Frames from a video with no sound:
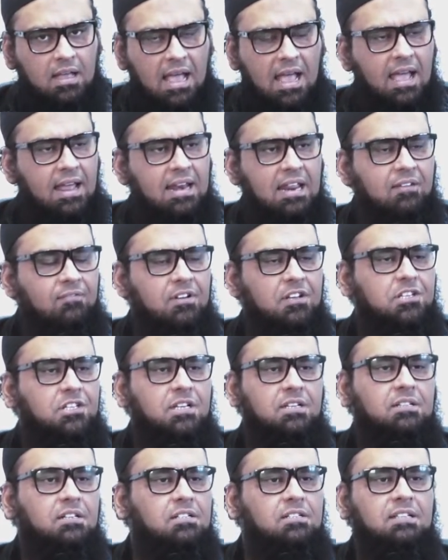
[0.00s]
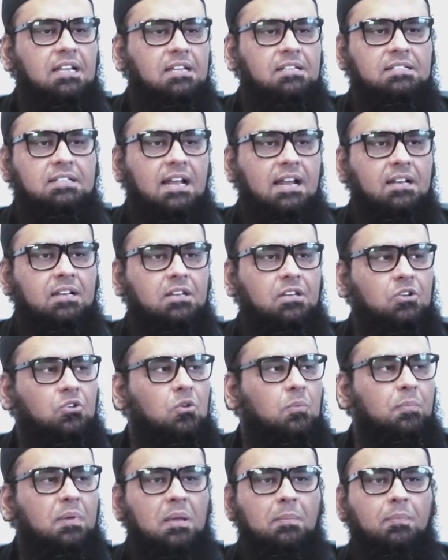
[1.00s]
And even Jesus says that
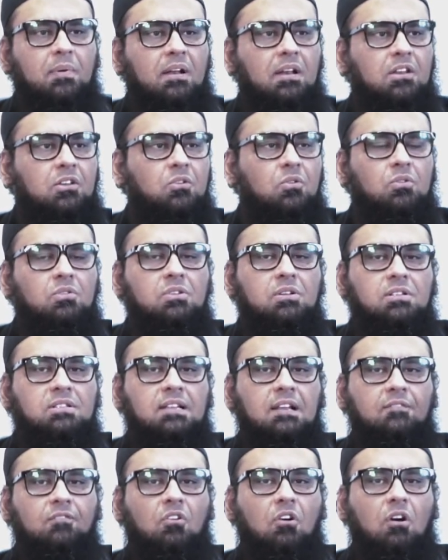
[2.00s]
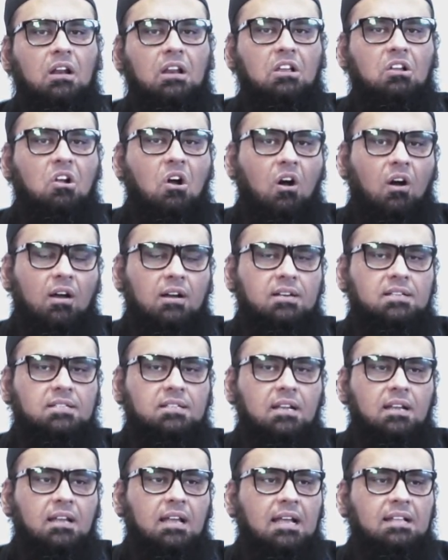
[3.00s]
you people, you yourself called
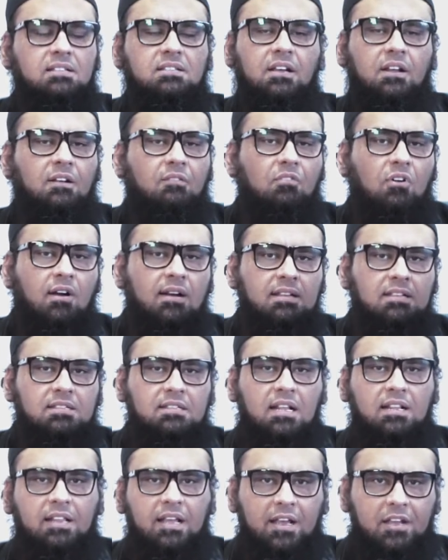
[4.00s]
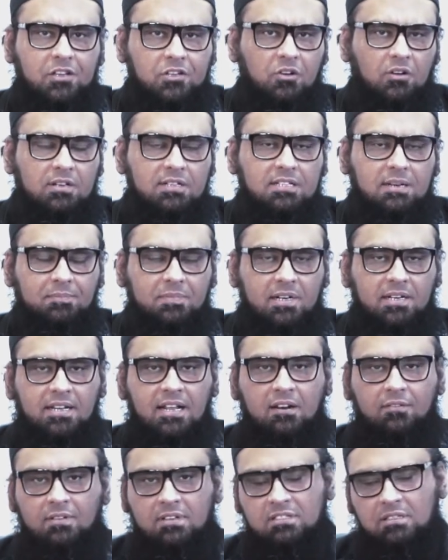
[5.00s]
gods, and Son of God is nothing, in John chapter
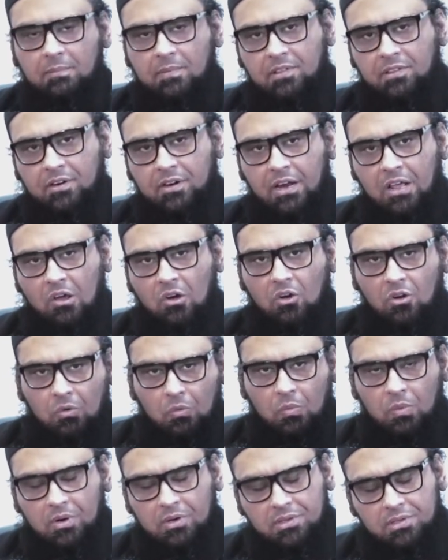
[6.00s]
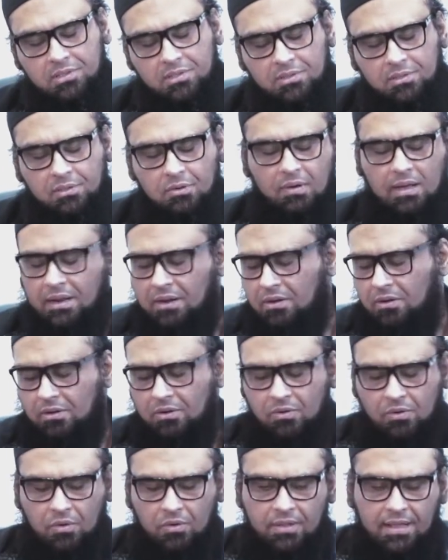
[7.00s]
10, verse number 30 onwards.
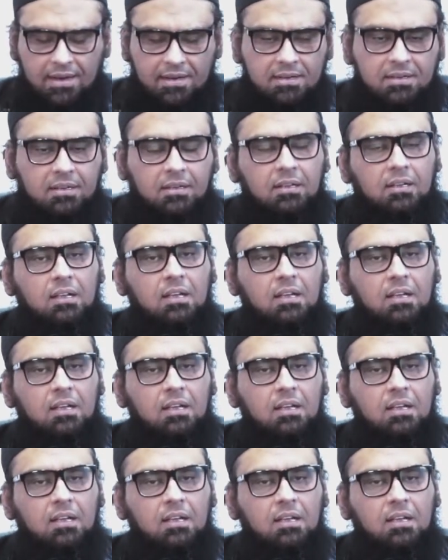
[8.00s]
You know that.